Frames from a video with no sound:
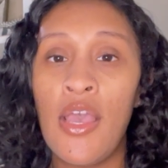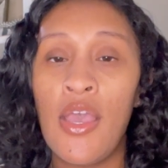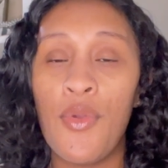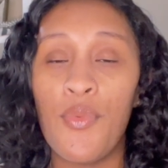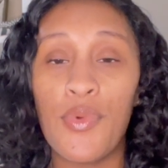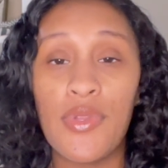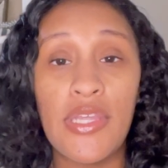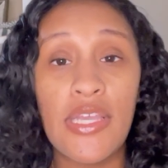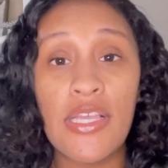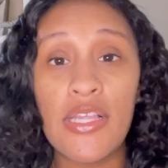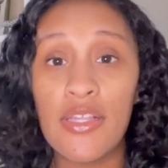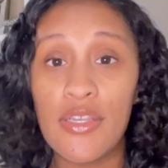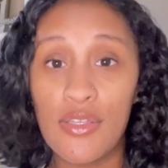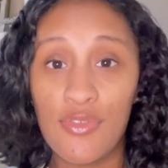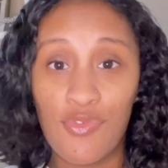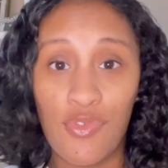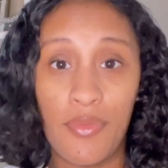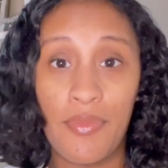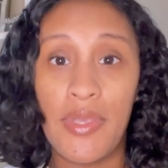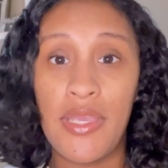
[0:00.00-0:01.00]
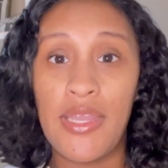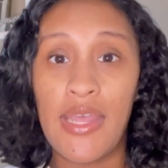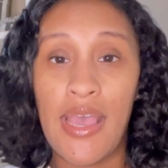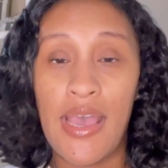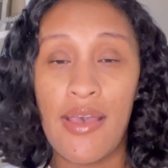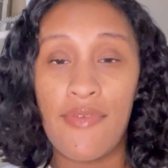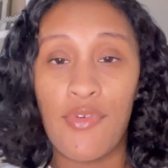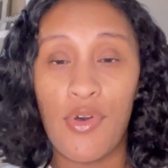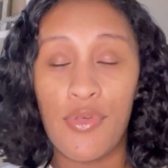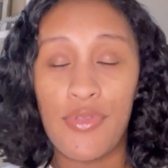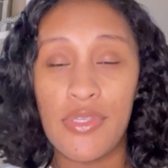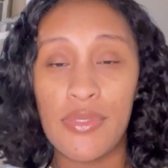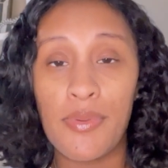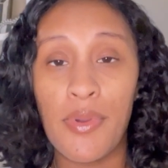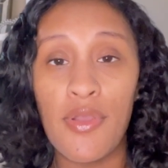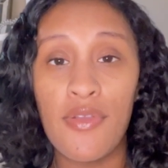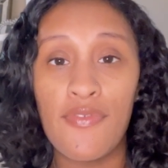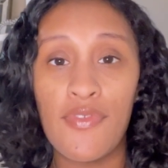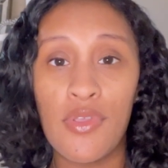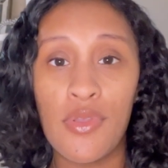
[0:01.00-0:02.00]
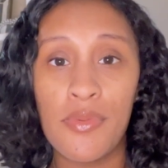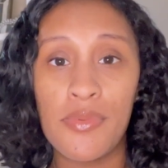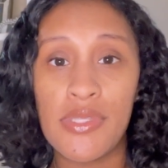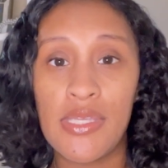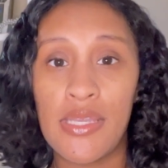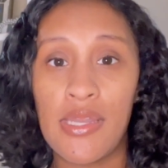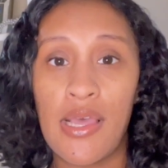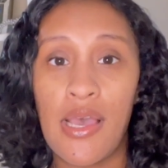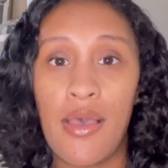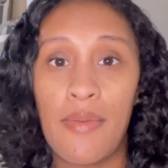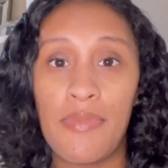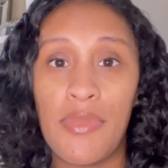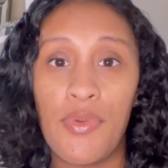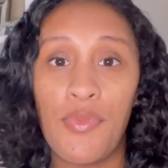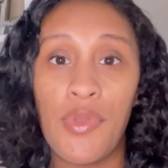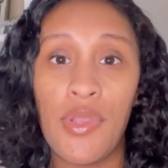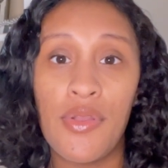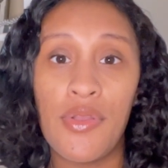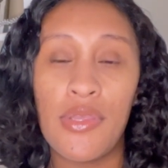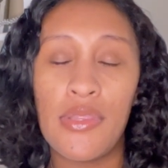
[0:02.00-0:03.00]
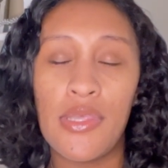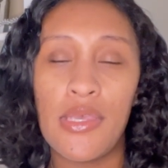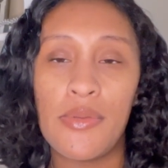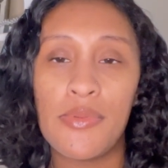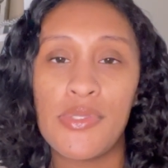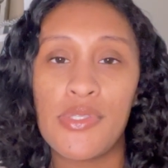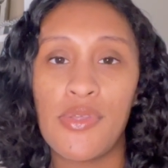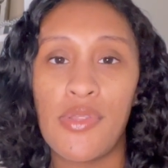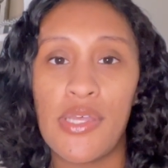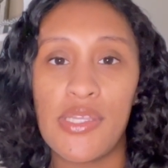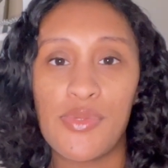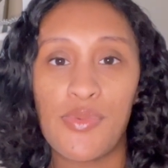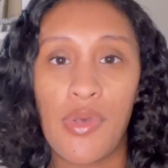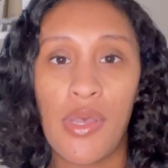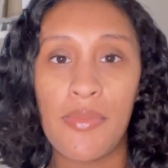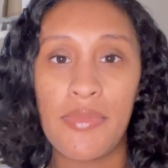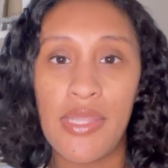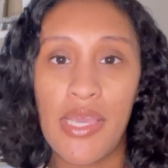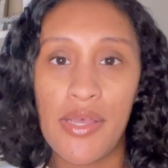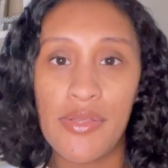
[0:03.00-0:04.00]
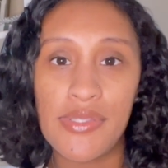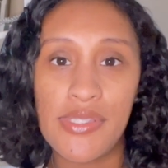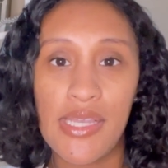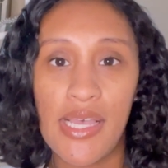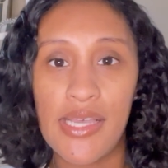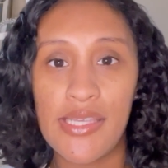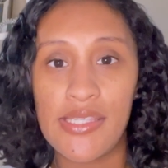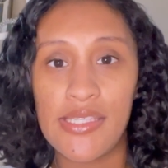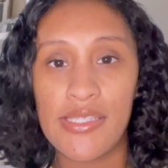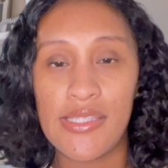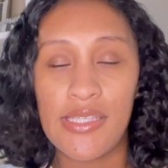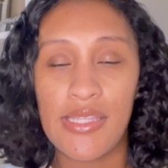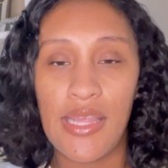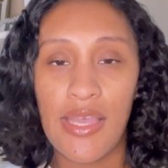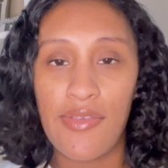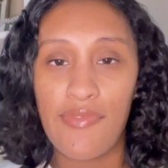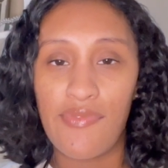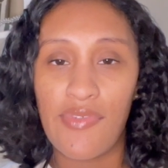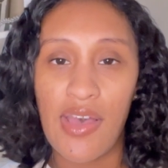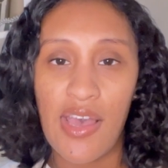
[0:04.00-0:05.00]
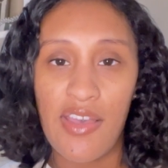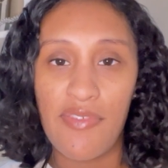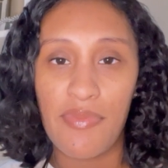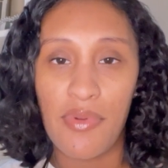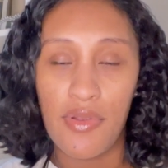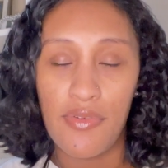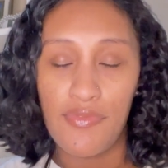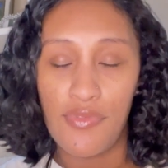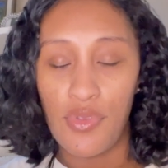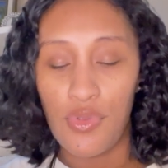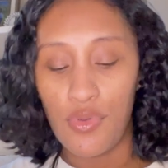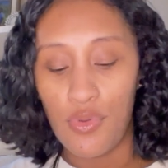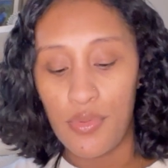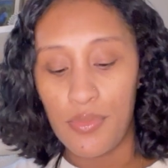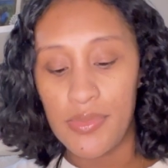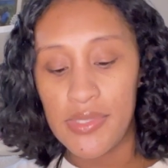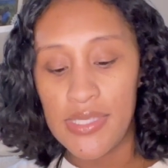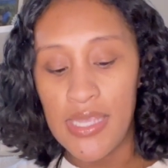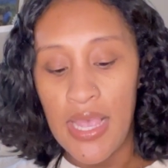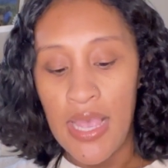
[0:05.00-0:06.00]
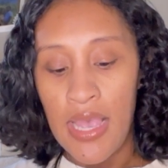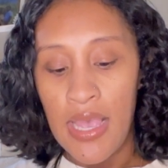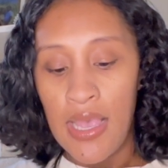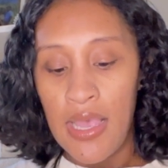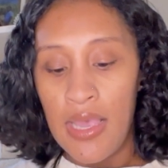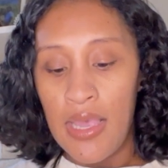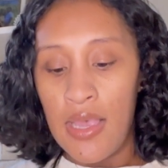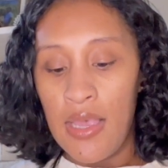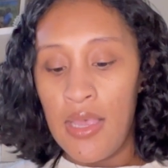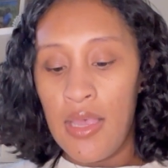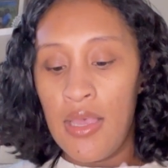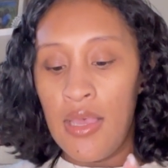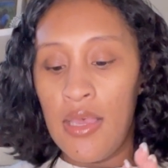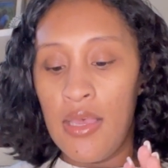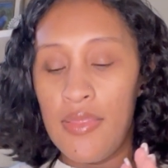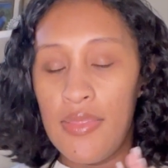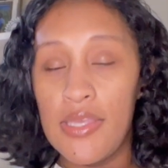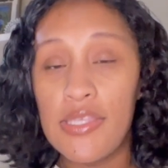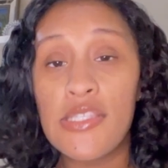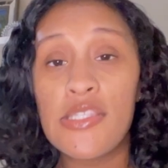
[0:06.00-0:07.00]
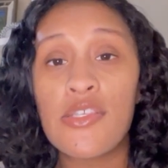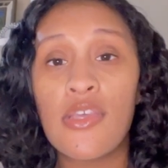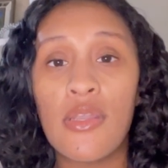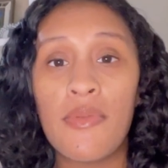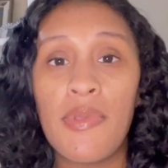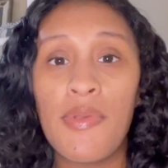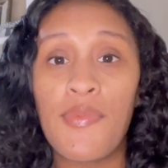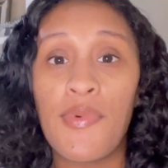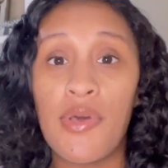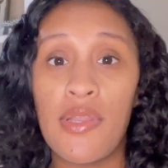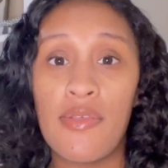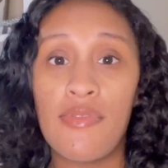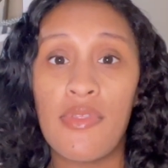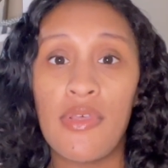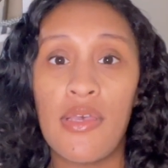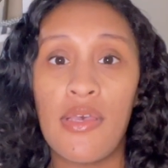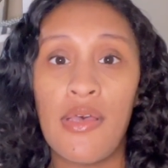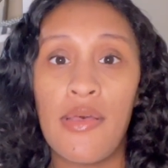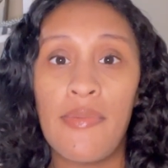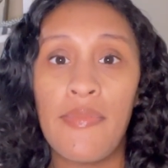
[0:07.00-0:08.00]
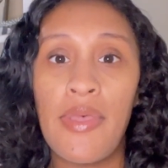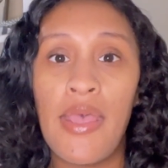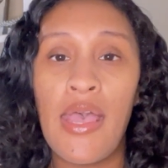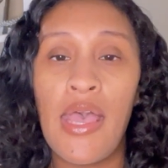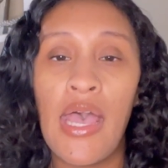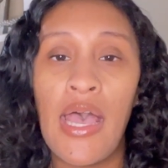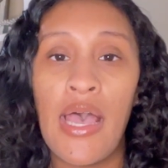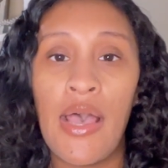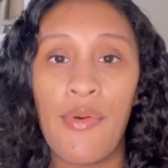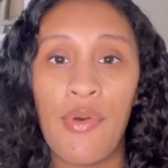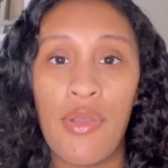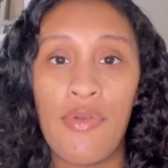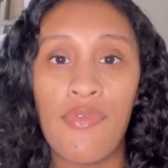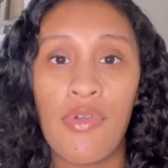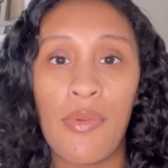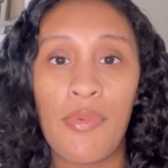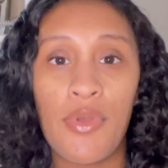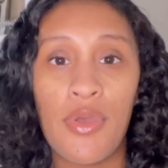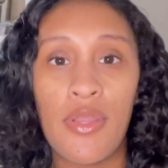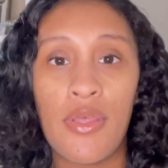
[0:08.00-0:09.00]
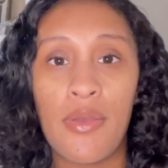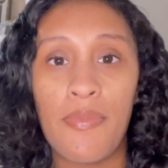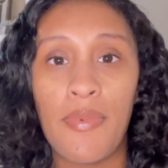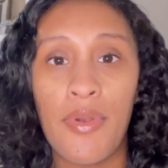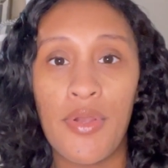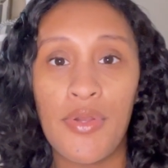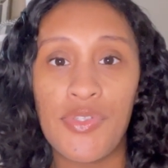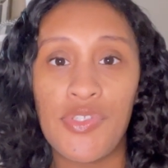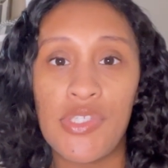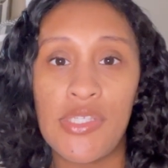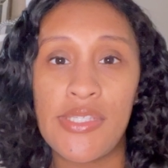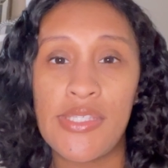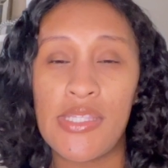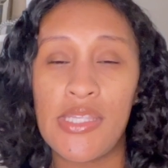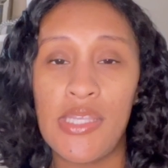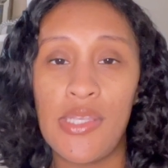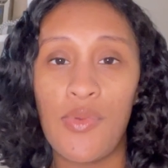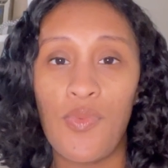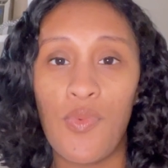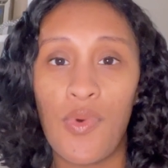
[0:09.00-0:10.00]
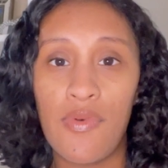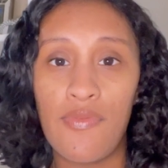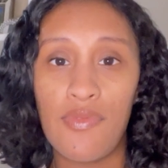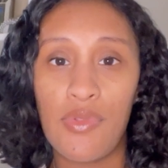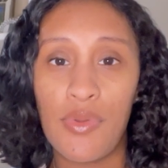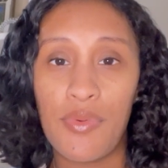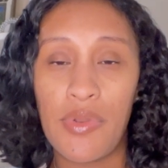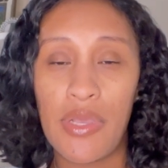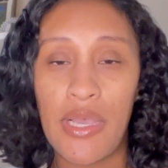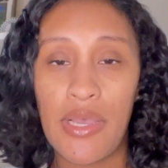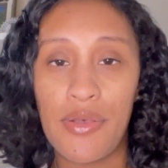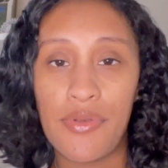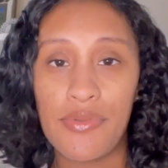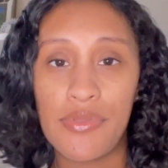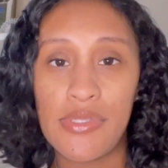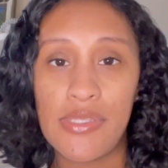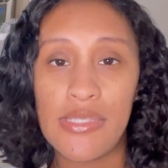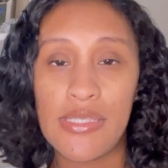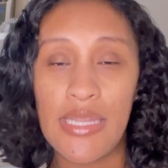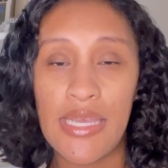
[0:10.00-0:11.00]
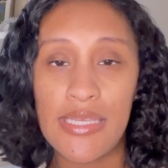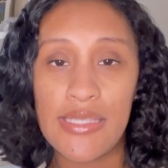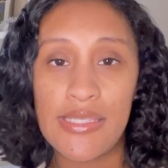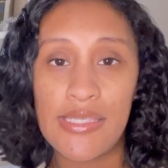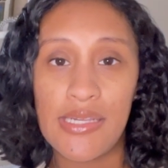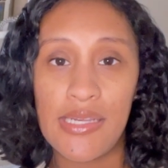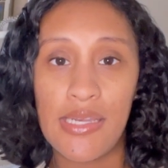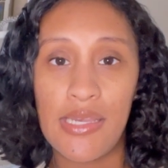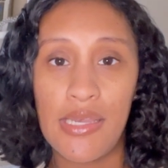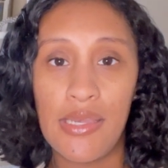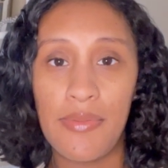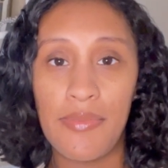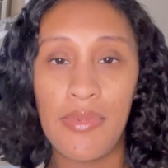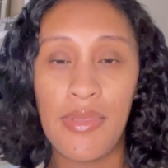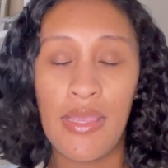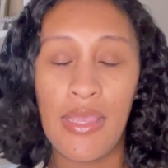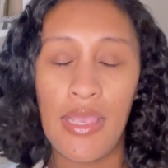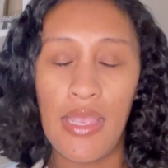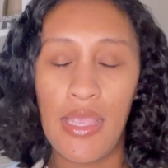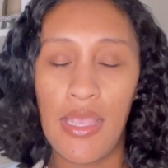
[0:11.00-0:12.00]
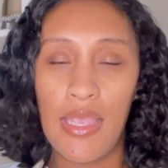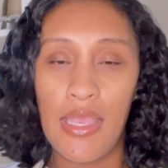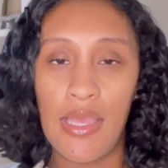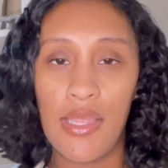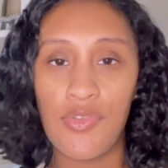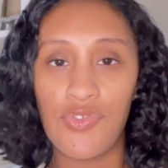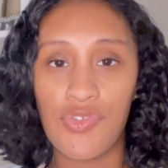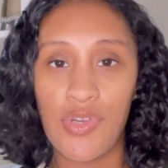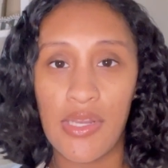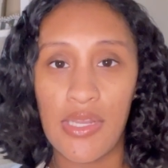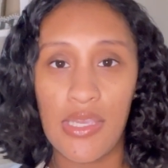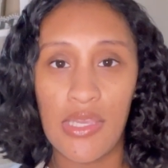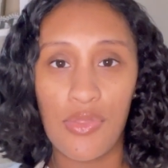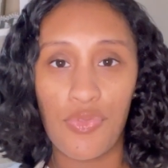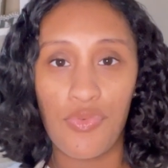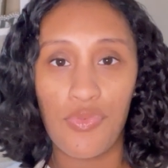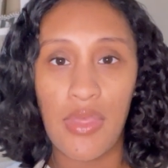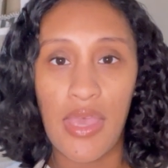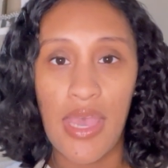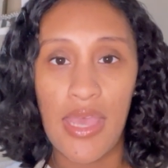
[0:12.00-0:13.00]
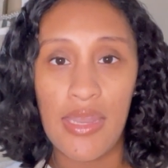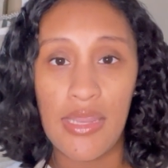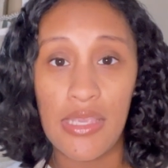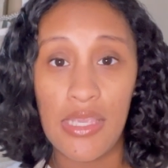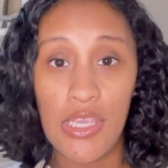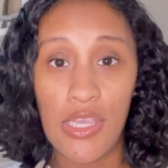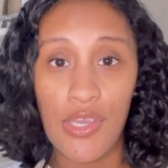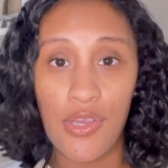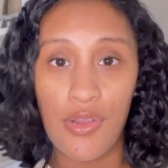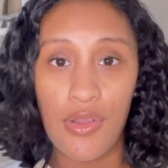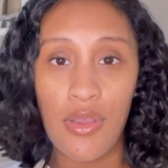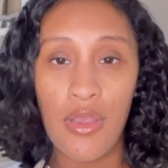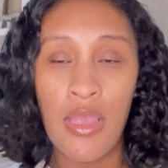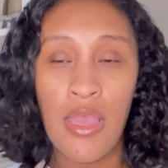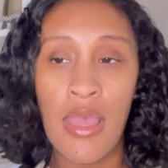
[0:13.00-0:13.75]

ridiculous for me to have all these perfumes and not be wearing them. So that's why I'm downsizing to like 5 perfumes. This is going to be one of them. However, I'm going to purchase the 1 fluid ounce next time and try to get through that in a year,